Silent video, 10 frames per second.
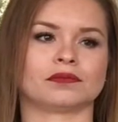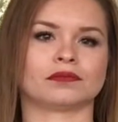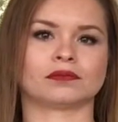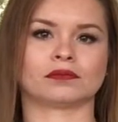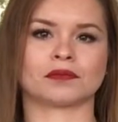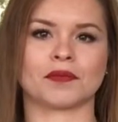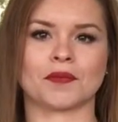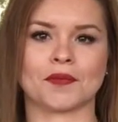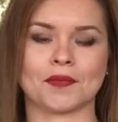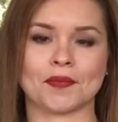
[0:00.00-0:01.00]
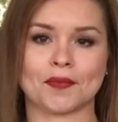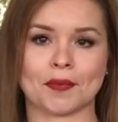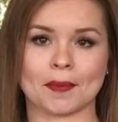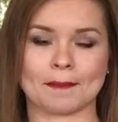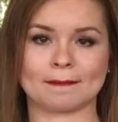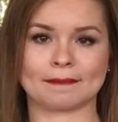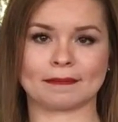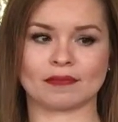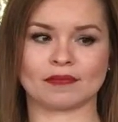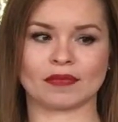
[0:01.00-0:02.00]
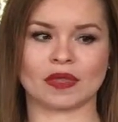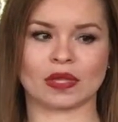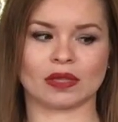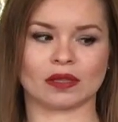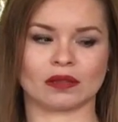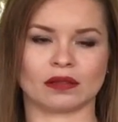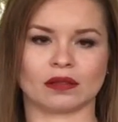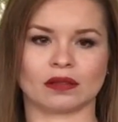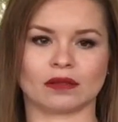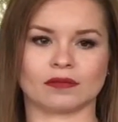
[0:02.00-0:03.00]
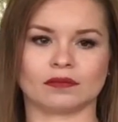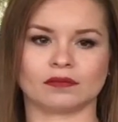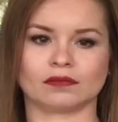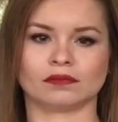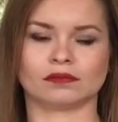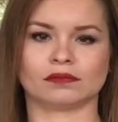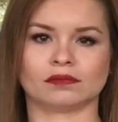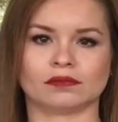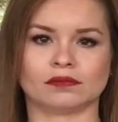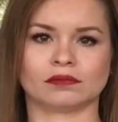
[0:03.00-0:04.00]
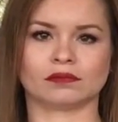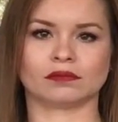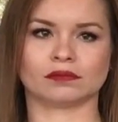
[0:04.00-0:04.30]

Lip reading: No words are spoken by the person on screen.